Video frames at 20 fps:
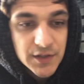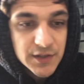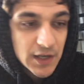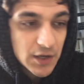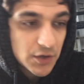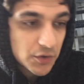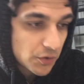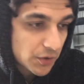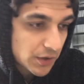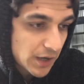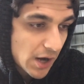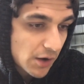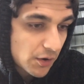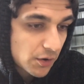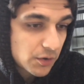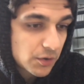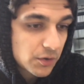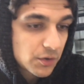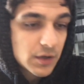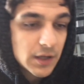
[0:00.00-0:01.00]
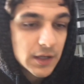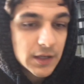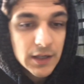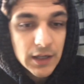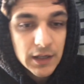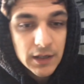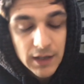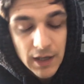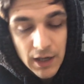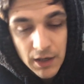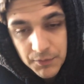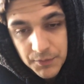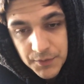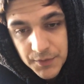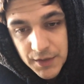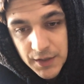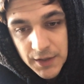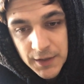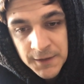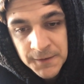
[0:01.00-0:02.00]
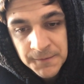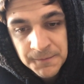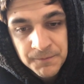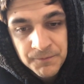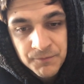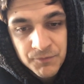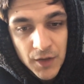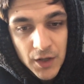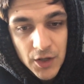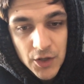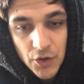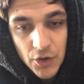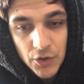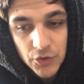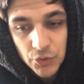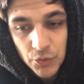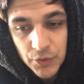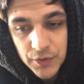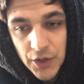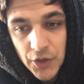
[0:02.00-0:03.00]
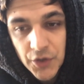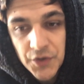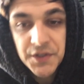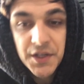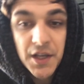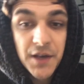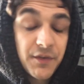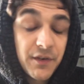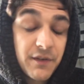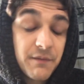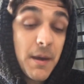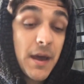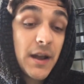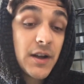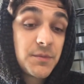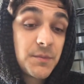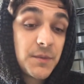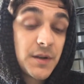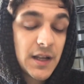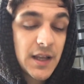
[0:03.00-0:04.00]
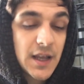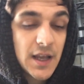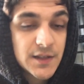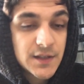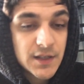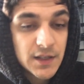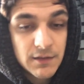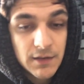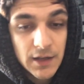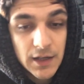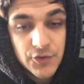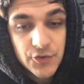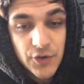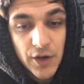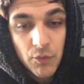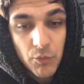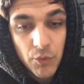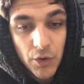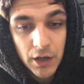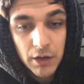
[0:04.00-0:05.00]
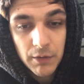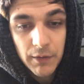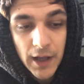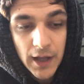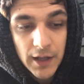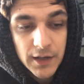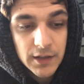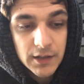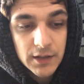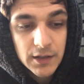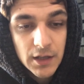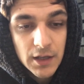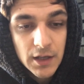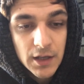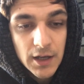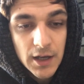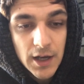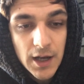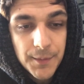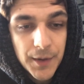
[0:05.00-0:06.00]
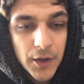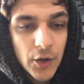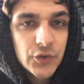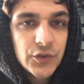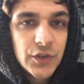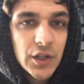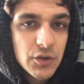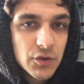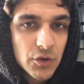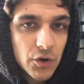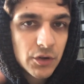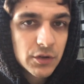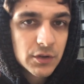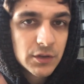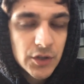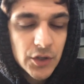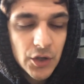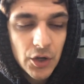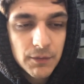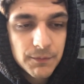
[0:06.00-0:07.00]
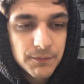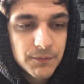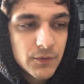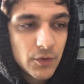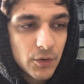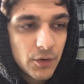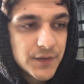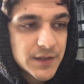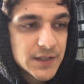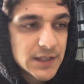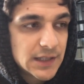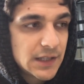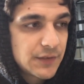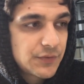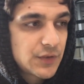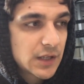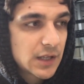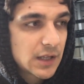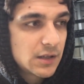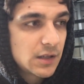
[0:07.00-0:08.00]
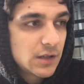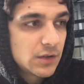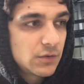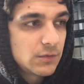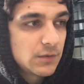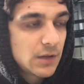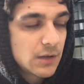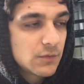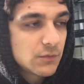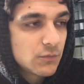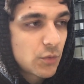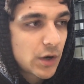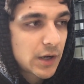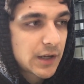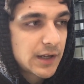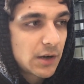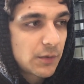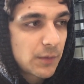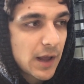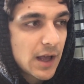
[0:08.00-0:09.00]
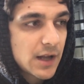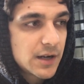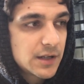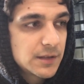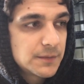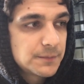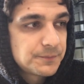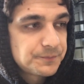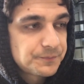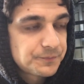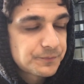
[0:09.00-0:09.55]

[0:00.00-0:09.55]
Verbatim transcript: just kind of got caro and, and kind of was, you know, took the conservative management, I guess, and, and tried to work around it. Um, he continued on, you know, obviously lifting and, and, and working around it.